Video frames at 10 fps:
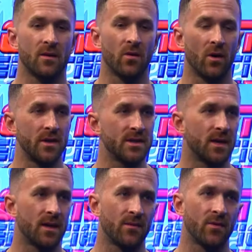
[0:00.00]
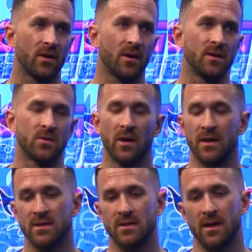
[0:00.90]
Karate South Africa, as well
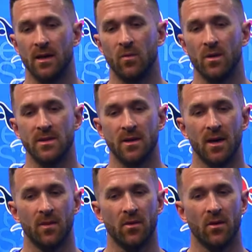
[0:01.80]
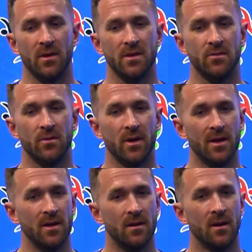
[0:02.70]
as Western Cape
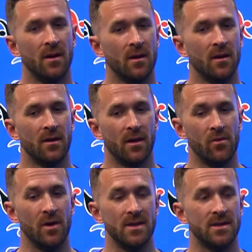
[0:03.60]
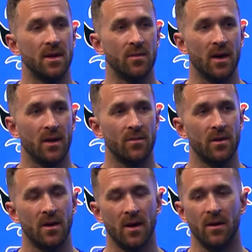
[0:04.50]
Karate, they're really stepping up.
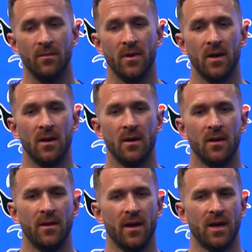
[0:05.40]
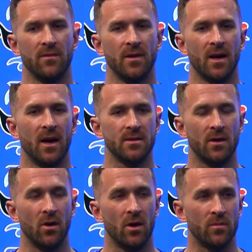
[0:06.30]
They're giving the guys a
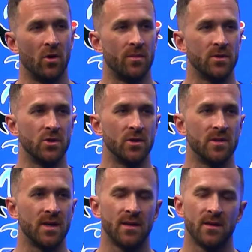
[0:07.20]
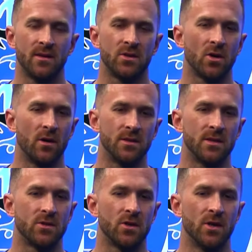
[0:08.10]
lot more opportunity, and it shows.
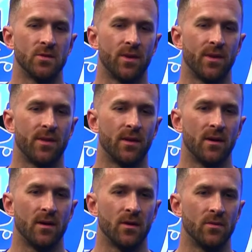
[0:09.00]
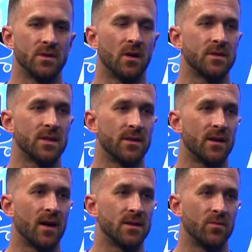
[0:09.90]
It shows with the results that the
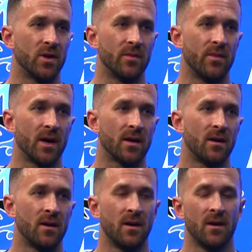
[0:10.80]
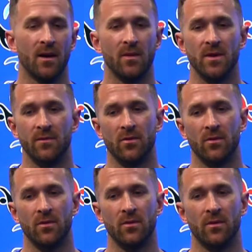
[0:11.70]
guys are bringing back. I mean,
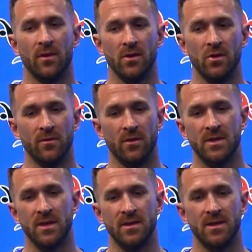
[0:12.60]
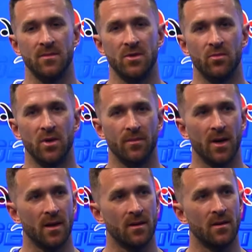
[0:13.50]
for the university team to bring
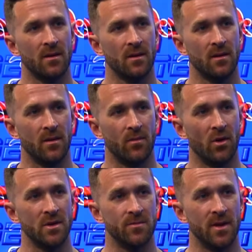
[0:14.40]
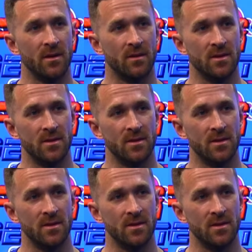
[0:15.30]
back a bronze medal